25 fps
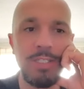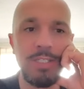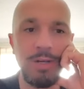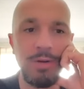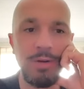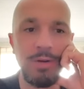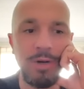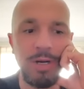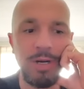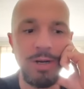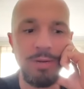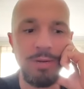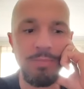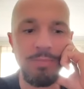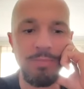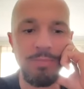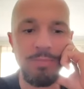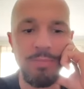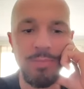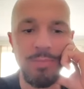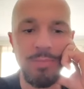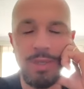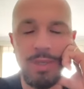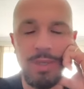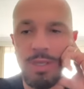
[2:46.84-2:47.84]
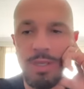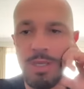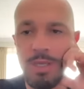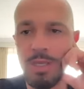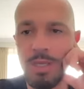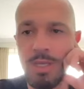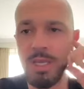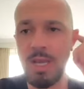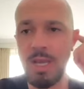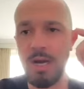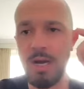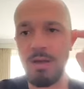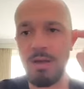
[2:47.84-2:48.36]

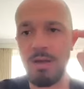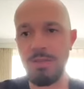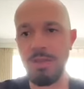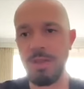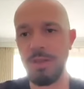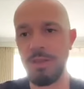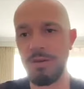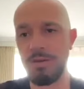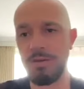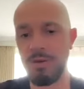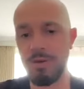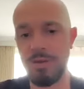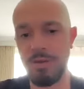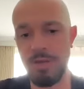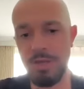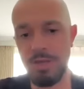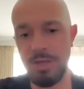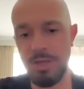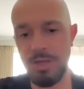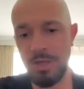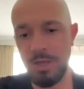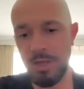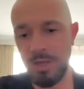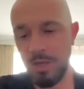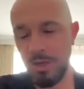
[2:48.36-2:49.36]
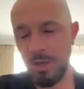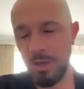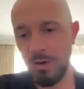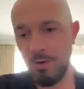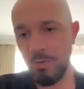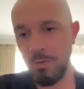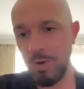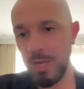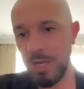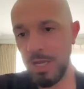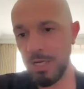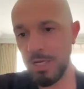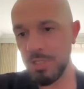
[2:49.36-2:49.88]
I think
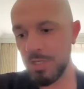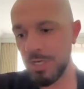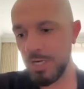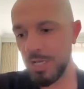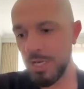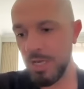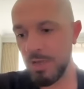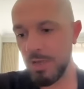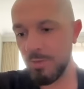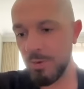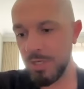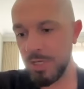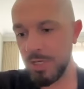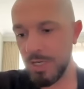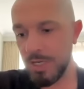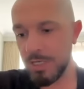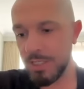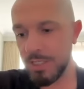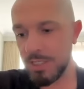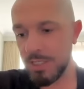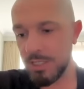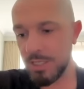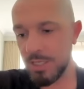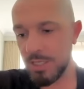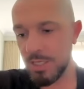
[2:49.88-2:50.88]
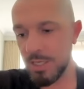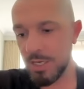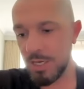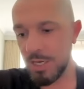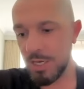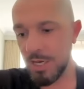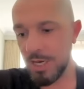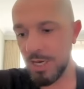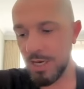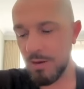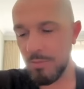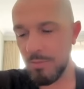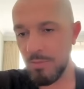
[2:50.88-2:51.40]
we did
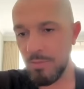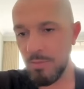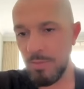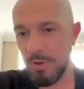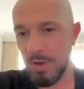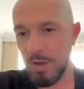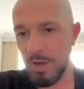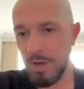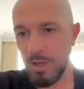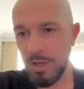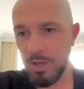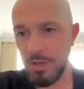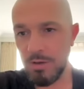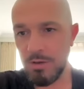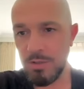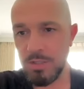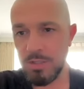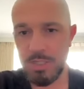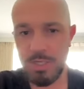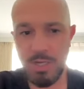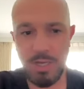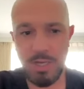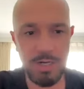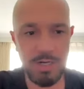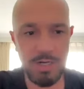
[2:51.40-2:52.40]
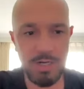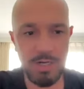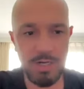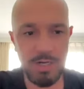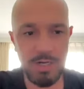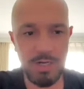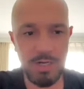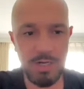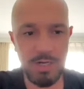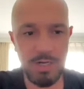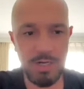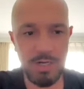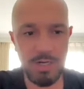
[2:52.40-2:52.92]
a huge kind of
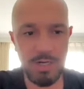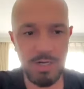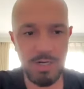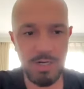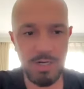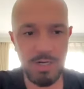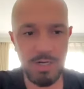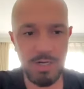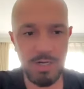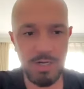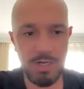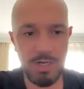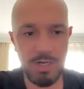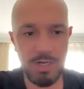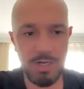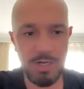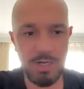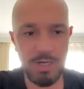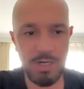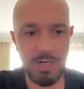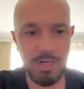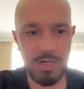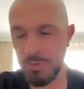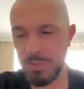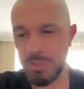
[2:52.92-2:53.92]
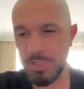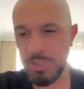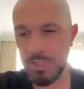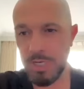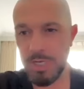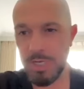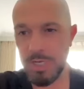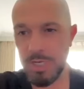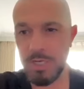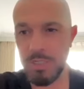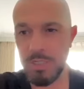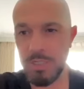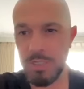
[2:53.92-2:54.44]
dive into who was available.
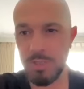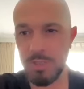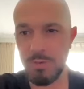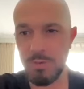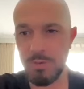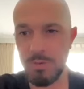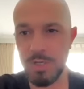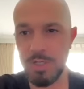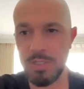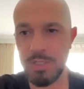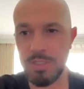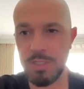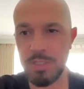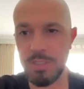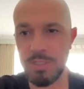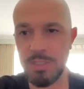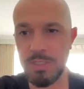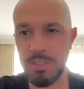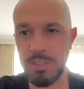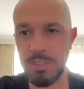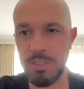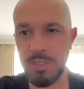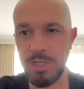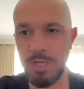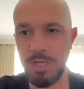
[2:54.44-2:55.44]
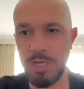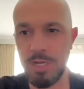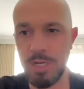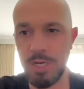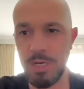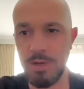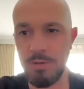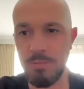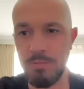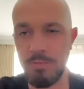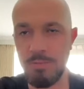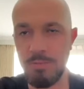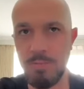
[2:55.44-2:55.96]
We had about 30 players presented
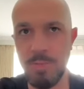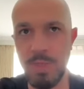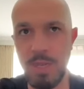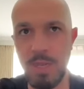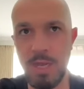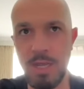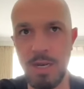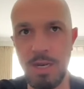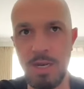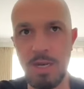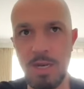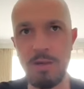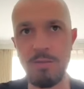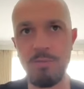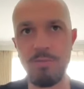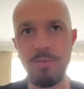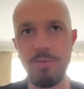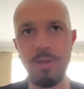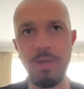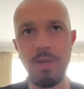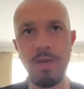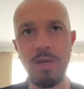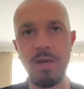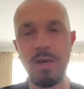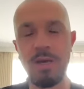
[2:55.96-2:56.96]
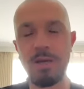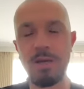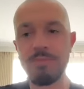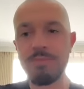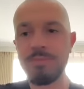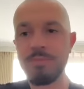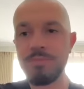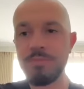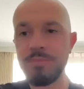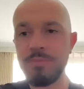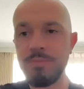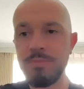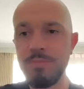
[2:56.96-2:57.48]
to us, and
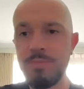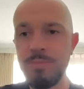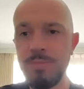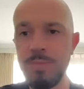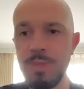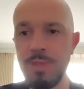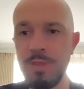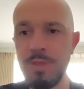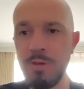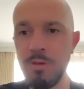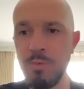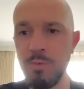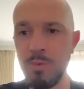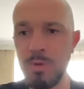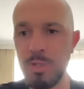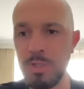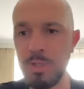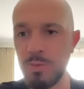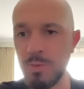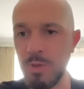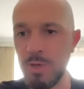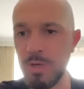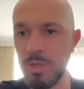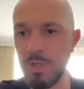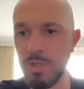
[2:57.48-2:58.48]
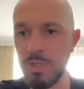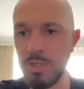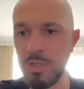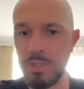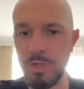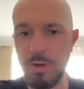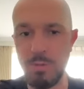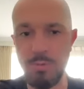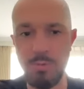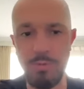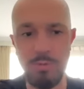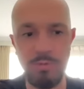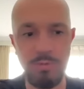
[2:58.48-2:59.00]
Olivia was
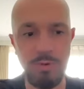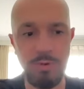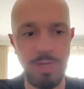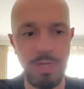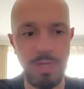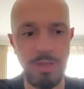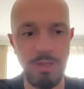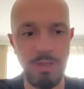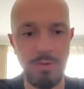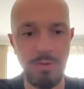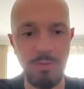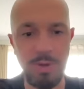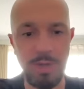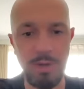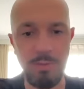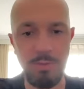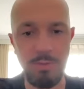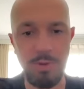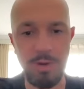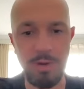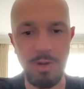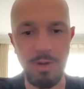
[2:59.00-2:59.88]
one of the top three that we